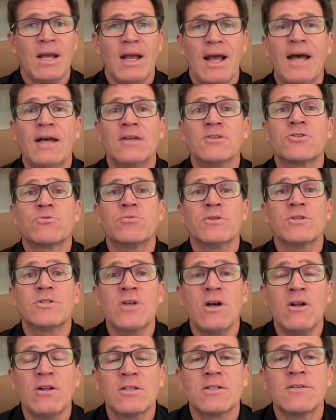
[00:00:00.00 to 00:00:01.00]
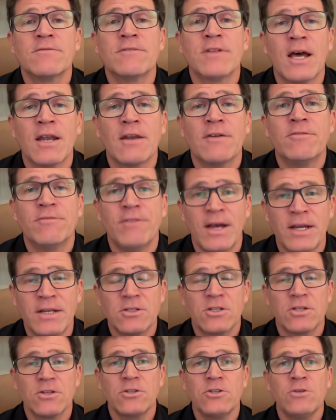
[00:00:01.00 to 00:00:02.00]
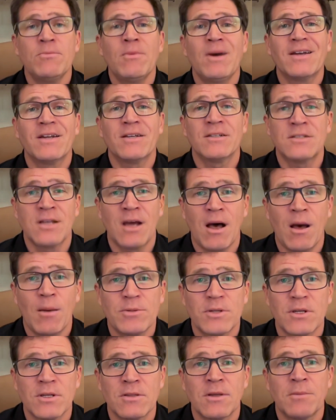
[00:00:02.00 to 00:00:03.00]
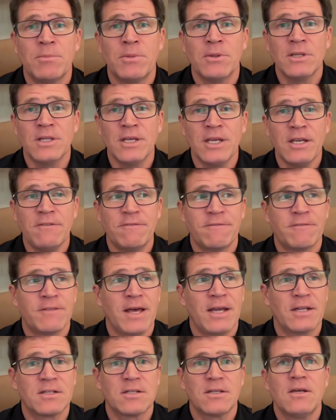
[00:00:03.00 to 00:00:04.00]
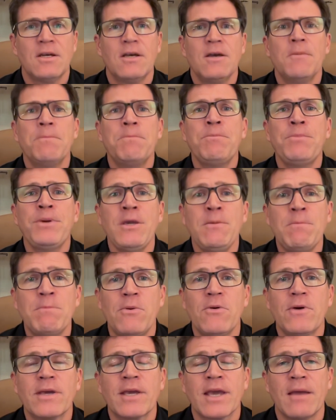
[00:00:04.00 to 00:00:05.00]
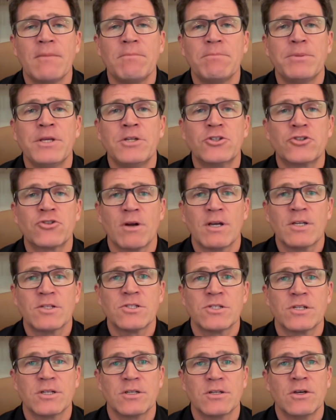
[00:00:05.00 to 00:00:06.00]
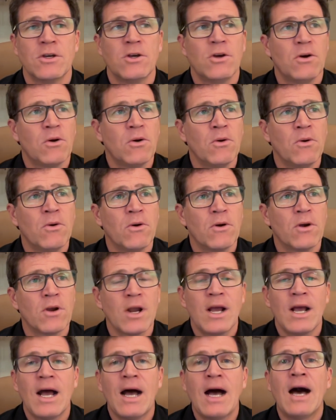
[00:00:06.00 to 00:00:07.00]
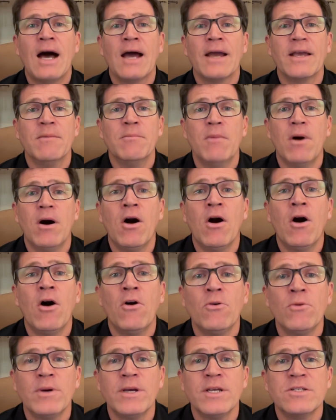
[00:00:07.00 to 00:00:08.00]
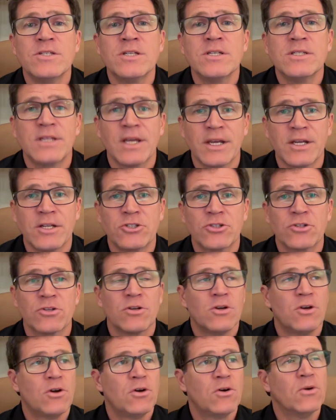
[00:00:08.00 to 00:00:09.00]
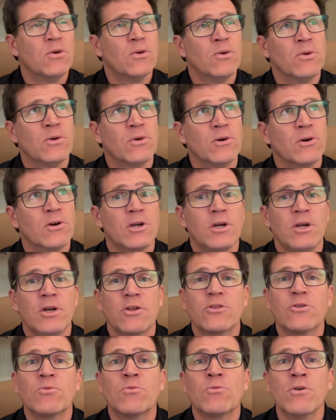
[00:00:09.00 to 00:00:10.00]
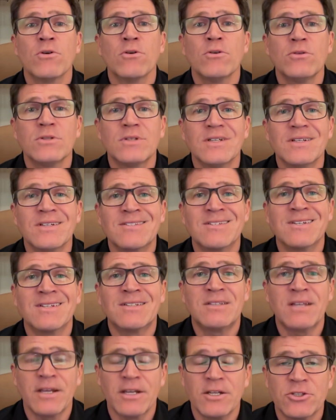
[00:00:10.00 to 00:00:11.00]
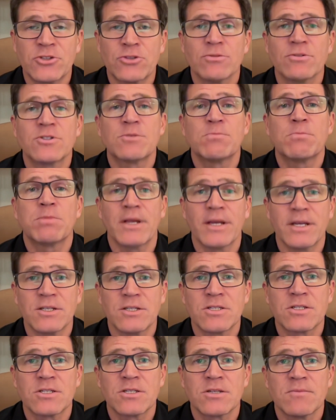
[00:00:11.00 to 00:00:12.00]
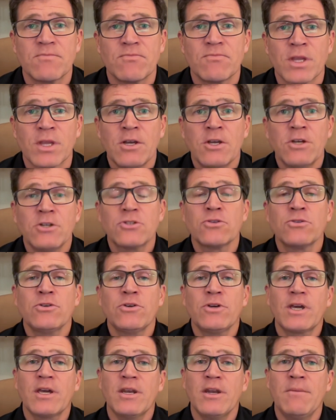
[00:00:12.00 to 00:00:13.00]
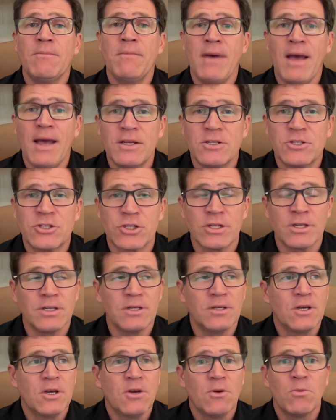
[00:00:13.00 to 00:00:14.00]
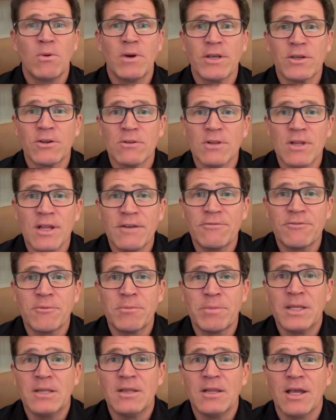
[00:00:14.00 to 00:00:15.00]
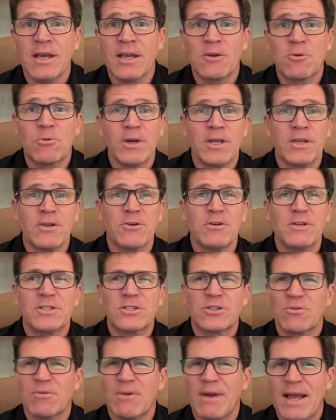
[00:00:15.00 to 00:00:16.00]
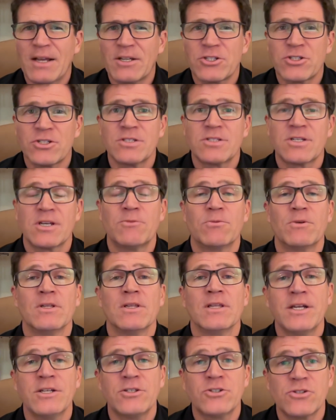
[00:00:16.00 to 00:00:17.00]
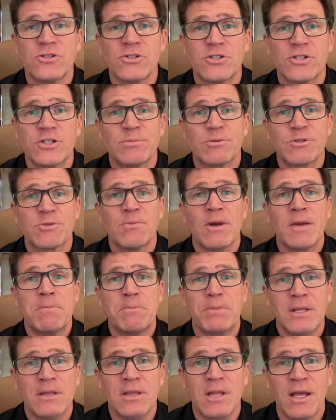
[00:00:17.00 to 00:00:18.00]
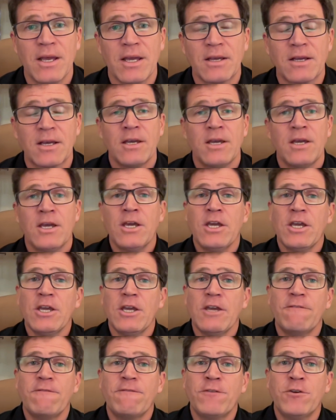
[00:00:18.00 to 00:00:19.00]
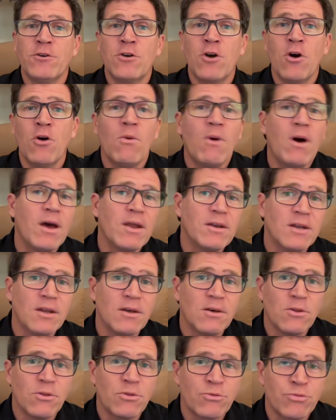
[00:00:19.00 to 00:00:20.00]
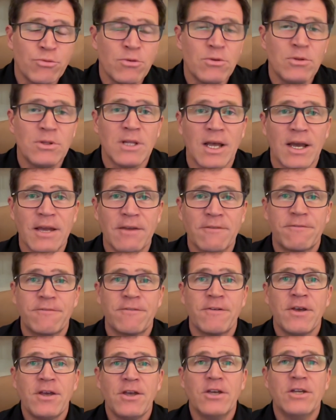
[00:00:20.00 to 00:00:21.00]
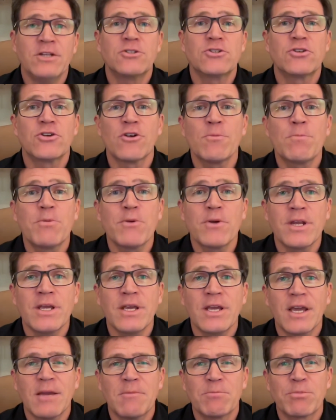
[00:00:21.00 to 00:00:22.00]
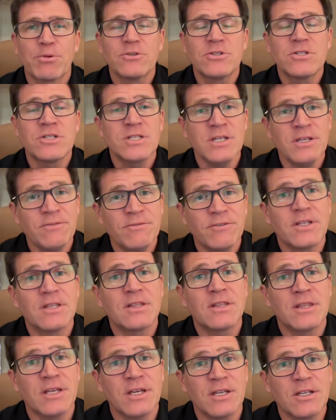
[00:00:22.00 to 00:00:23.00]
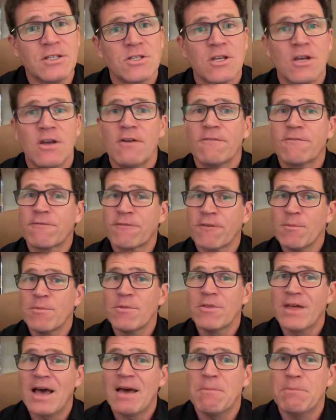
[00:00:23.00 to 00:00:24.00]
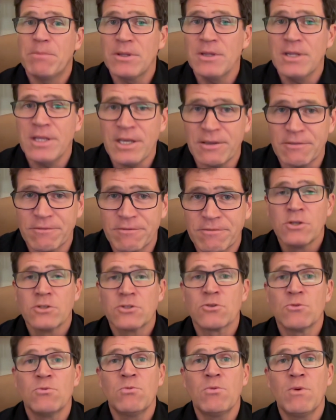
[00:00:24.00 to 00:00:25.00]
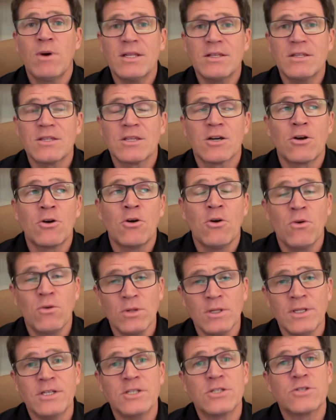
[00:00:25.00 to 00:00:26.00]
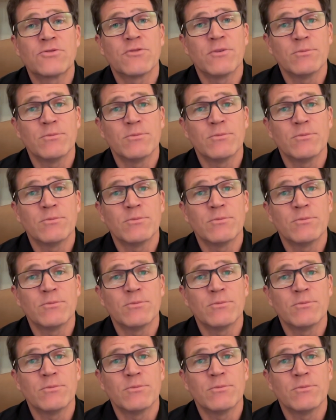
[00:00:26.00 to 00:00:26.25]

As a result of that event, you might adopt the belief that people can't be trusted, or I am always in danger, or the world is a dangerous place. So you can imagine what your life will be like, what your interactions and relationships might be like if you go on through life interpreting and perceiving things from that belief. So what the goal is